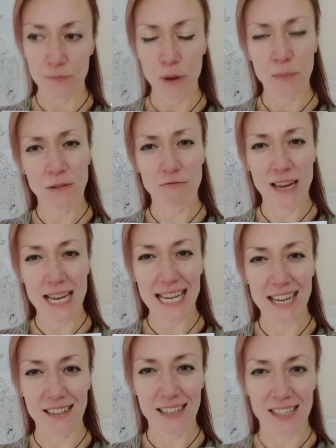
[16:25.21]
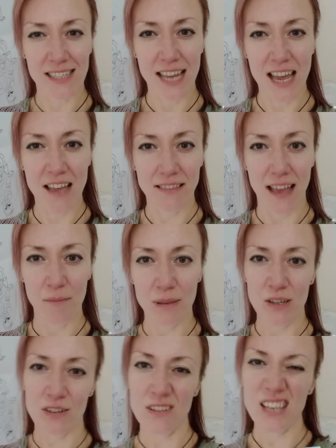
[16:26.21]
when we really understand that,
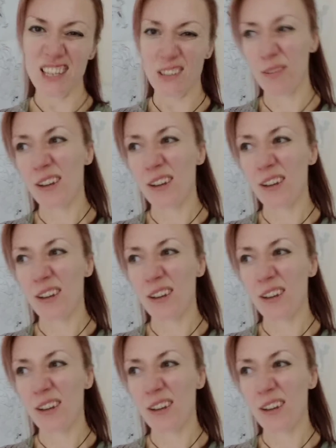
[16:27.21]
because yes,